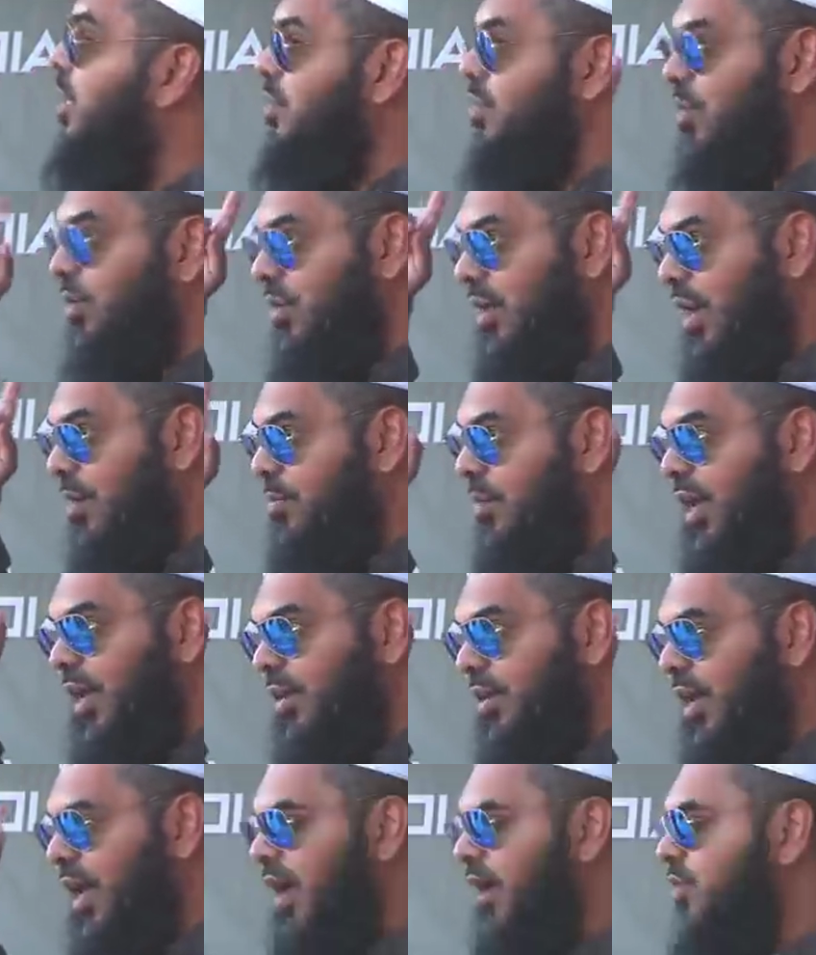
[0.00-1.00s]
your Rabb
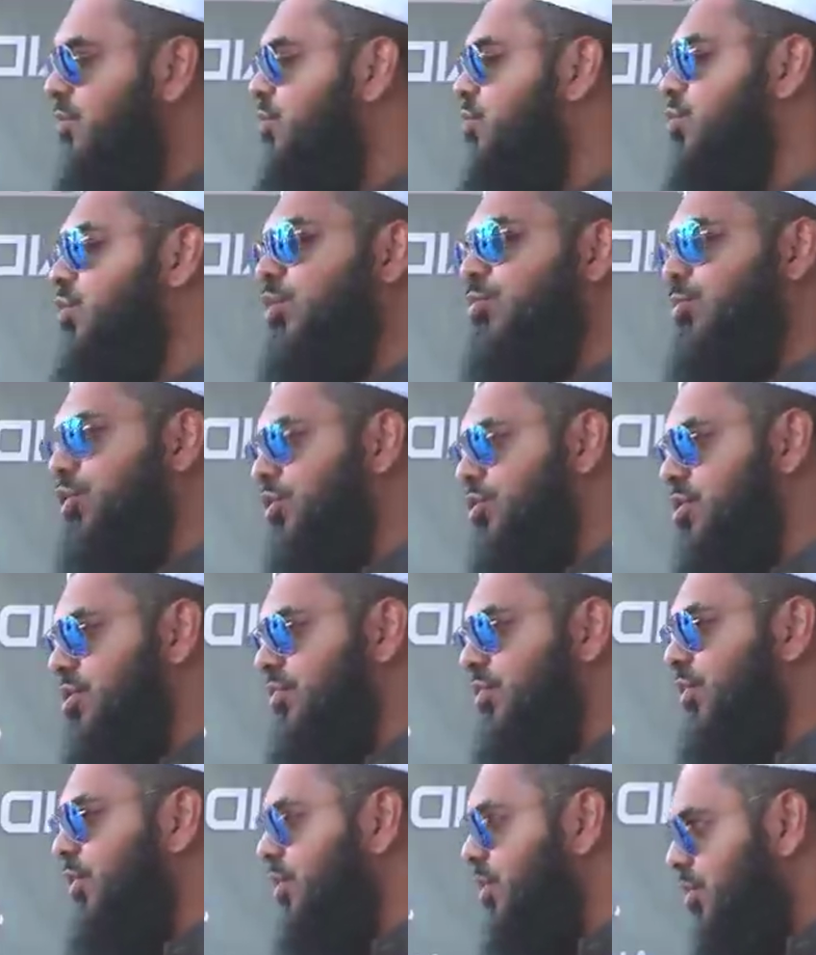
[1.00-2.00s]
Allah is so
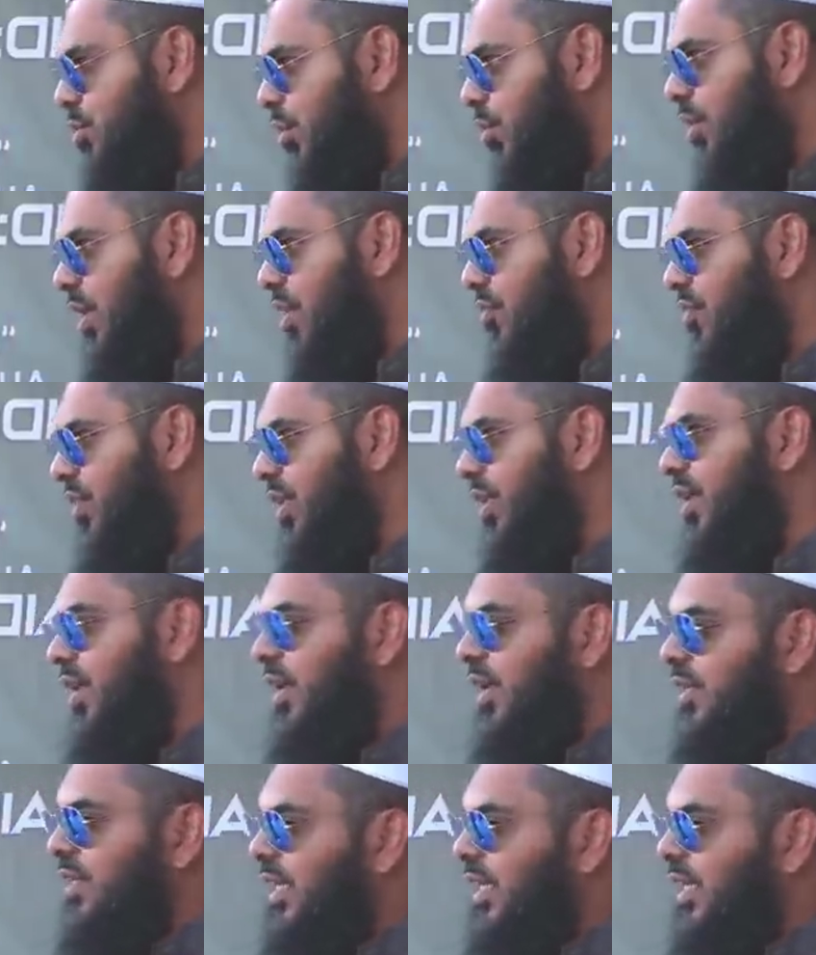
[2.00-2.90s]
merciful and so loving